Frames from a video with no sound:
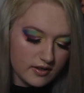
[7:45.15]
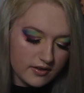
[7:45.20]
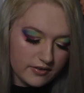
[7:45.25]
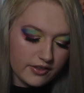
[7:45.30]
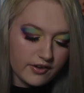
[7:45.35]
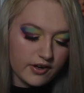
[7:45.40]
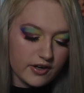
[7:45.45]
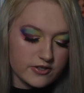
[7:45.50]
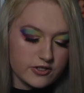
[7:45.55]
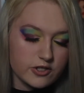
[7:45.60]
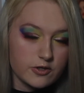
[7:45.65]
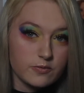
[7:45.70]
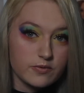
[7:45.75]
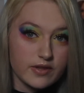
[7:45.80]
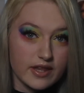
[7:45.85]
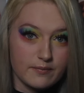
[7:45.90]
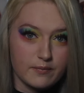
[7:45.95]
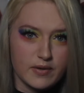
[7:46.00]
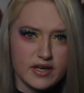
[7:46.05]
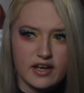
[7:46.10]
than I do
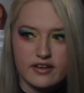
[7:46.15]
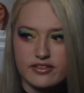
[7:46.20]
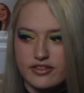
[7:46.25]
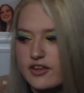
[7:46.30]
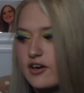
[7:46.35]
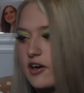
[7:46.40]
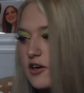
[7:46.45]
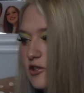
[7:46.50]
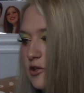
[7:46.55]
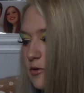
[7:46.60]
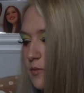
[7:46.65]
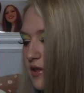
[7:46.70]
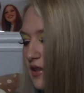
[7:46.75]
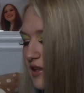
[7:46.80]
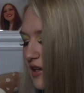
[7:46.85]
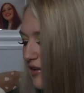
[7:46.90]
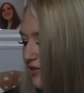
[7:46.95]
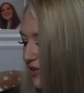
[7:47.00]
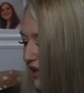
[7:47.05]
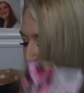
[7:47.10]
with
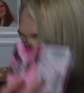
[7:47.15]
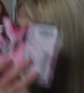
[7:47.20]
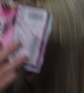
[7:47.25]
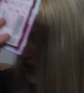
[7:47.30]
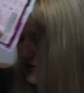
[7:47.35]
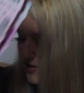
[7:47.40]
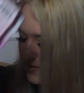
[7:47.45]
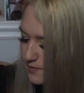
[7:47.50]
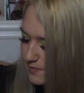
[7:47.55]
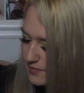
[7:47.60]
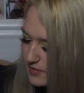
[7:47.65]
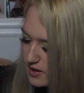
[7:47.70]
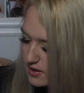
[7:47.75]
the other lashes,